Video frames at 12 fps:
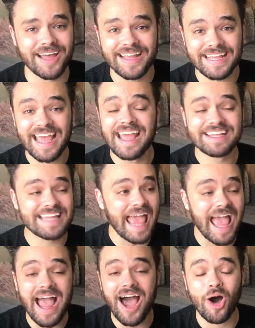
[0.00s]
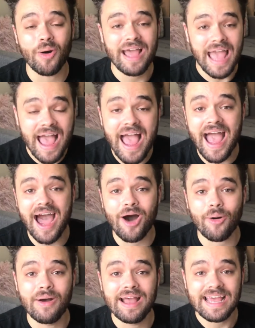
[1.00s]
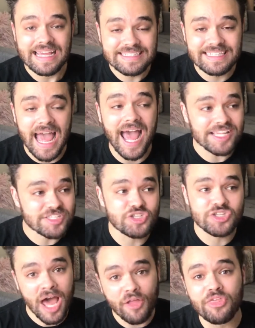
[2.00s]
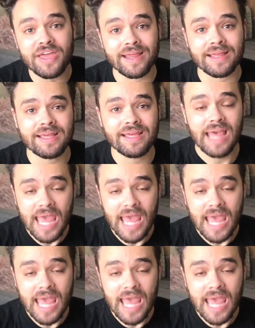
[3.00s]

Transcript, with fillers: Like how? How? He has nothing.